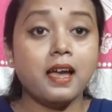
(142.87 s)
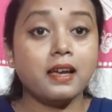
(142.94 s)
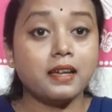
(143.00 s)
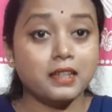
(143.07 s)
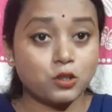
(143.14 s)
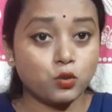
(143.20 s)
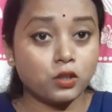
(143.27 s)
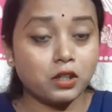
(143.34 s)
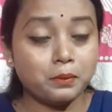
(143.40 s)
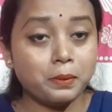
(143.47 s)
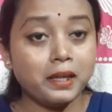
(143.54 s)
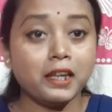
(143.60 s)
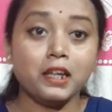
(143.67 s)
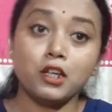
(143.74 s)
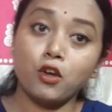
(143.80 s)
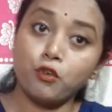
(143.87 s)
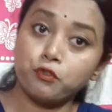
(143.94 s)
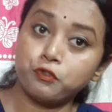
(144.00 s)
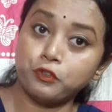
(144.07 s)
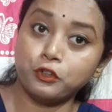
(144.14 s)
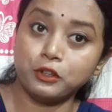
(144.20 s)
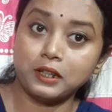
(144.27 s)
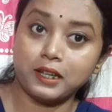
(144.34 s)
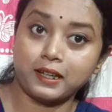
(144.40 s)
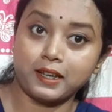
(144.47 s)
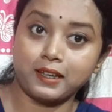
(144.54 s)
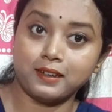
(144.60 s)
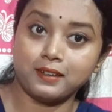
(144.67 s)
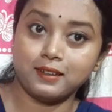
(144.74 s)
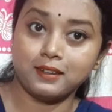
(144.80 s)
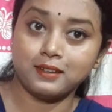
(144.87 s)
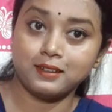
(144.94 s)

it will be full again